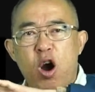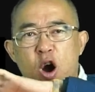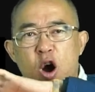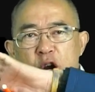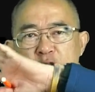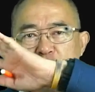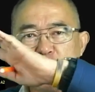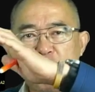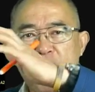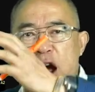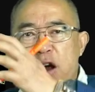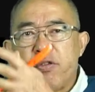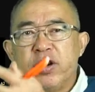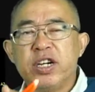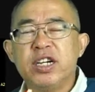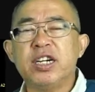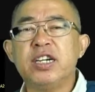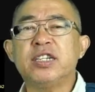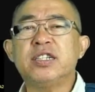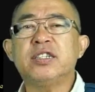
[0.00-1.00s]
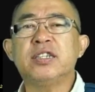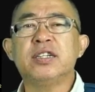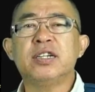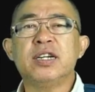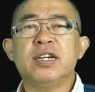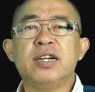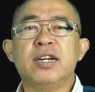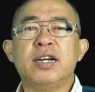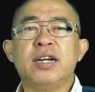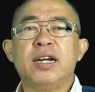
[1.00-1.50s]
on around the earth,
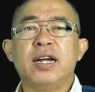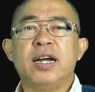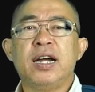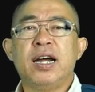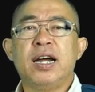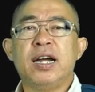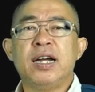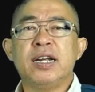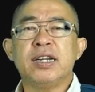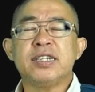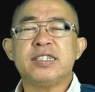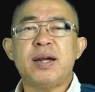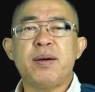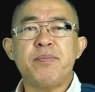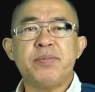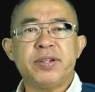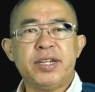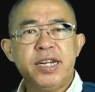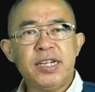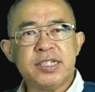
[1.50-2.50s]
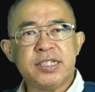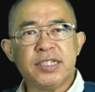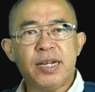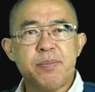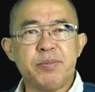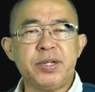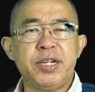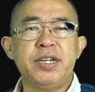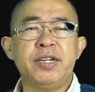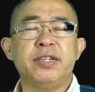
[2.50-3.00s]
uh, some thick
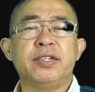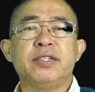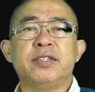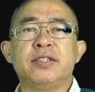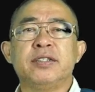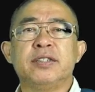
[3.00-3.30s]
something.